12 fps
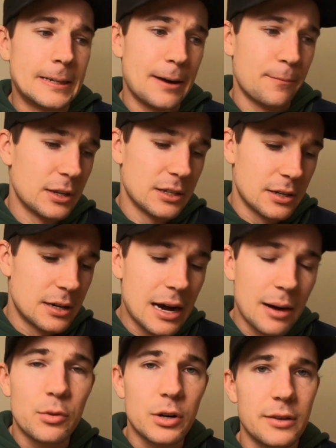There's a
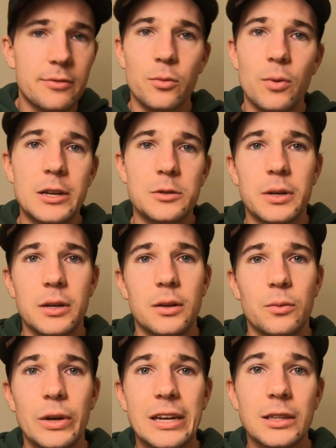number of different ways
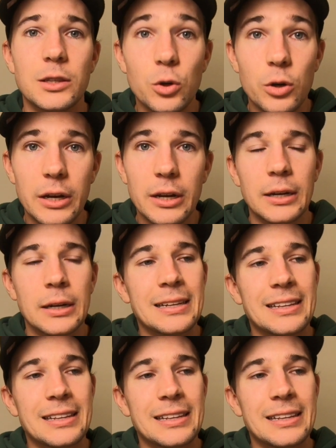we can look at it.